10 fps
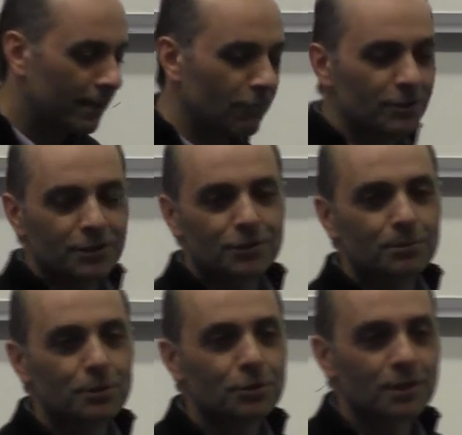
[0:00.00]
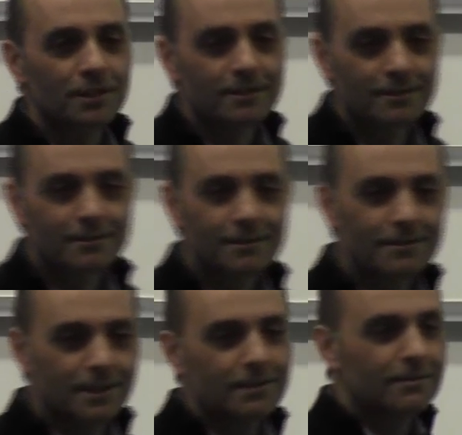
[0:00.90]
have one distribution,
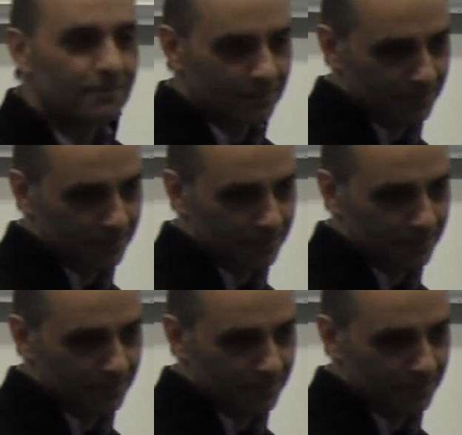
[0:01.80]
then